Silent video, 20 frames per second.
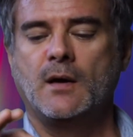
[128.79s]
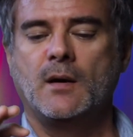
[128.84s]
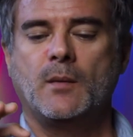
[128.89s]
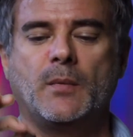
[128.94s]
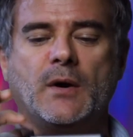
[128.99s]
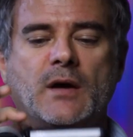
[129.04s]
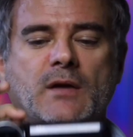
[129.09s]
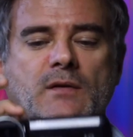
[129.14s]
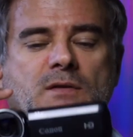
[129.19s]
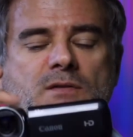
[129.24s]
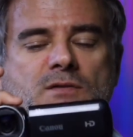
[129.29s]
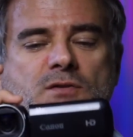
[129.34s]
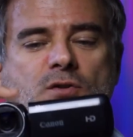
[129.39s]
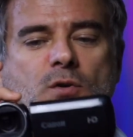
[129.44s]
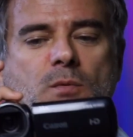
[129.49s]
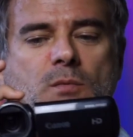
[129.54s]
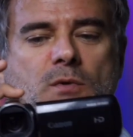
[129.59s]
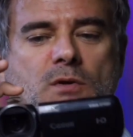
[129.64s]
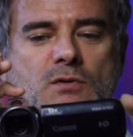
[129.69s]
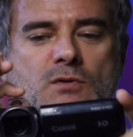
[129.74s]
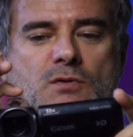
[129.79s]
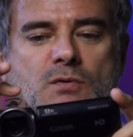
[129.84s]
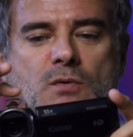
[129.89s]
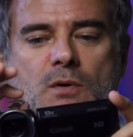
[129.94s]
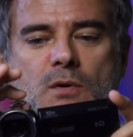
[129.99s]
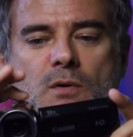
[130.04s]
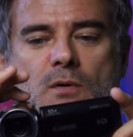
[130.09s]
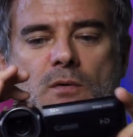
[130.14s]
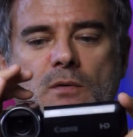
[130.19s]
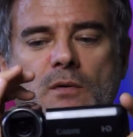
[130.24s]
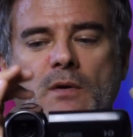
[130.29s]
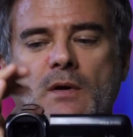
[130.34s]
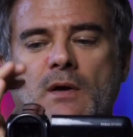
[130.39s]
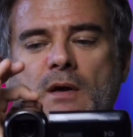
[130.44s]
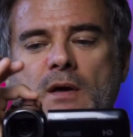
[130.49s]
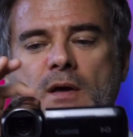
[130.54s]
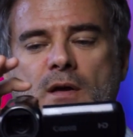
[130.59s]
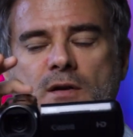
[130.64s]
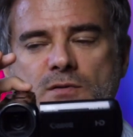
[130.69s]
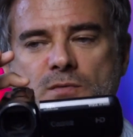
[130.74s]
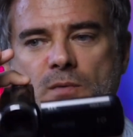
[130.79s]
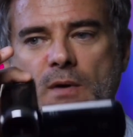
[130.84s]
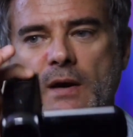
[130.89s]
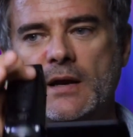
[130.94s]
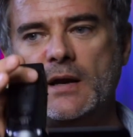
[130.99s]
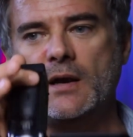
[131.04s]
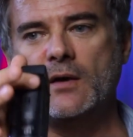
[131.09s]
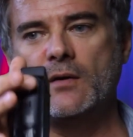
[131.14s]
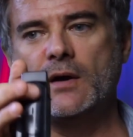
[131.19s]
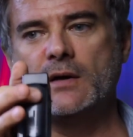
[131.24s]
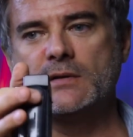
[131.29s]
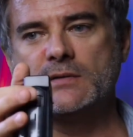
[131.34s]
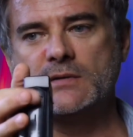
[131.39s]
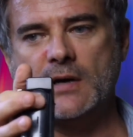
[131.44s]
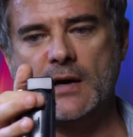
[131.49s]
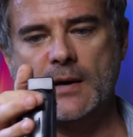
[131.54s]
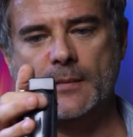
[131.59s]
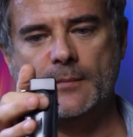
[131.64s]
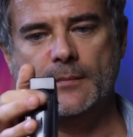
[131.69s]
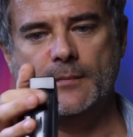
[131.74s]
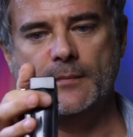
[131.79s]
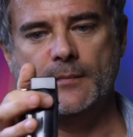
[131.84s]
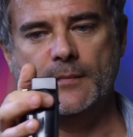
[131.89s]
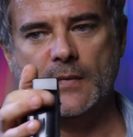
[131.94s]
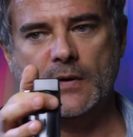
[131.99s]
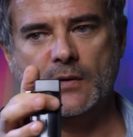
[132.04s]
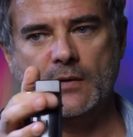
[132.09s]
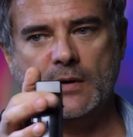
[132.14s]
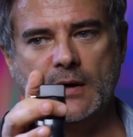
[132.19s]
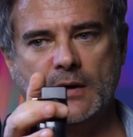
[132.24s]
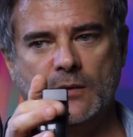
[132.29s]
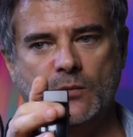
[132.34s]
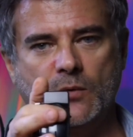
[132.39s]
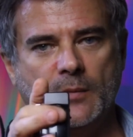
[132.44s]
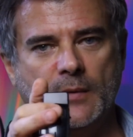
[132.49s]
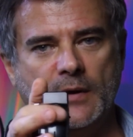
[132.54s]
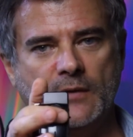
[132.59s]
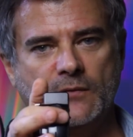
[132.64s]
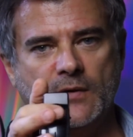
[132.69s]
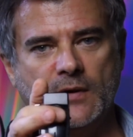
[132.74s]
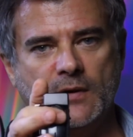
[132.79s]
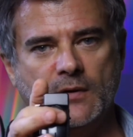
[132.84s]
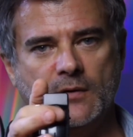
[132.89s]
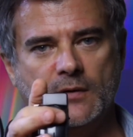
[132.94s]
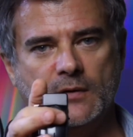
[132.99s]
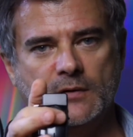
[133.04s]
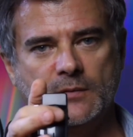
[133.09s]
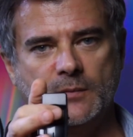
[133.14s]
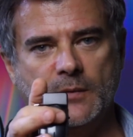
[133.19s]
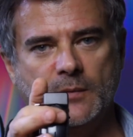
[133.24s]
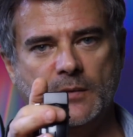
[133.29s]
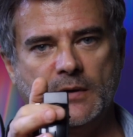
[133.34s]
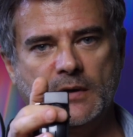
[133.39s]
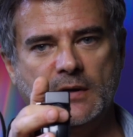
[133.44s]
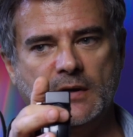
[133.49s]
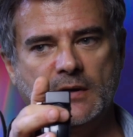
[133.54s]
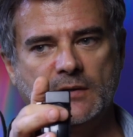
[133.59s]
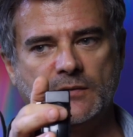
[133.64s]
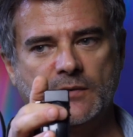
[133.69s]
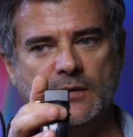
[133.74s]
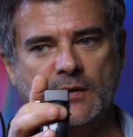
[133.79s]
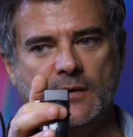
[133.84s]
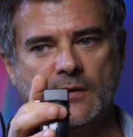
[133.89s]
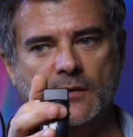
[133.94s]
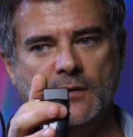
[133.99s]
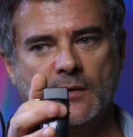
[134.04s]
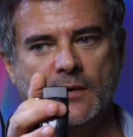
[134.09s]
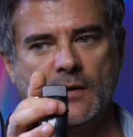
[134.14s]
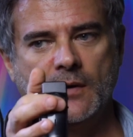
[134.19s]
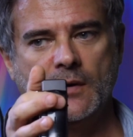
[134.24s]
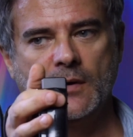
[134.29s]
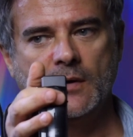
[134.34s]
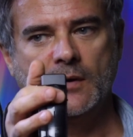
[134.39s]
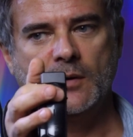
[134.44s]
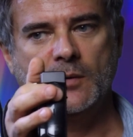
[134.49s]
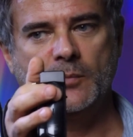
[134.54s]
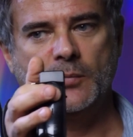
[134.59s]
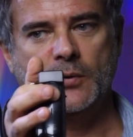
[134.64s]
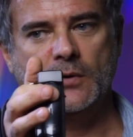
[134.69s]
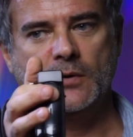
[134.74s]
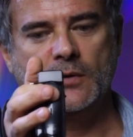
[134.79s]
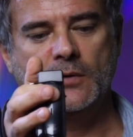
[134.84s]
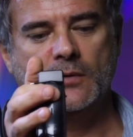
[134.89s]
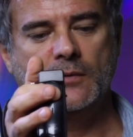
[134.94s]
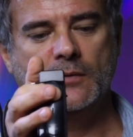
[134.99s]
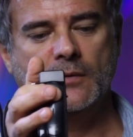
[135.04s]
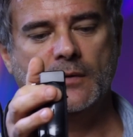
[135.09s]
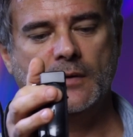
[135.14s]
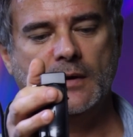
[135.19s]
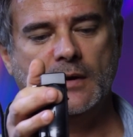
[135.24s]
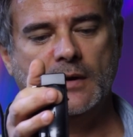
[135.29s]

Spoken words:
But the zoom control is right here on top. Okay, where my finger is, my index finger. You pull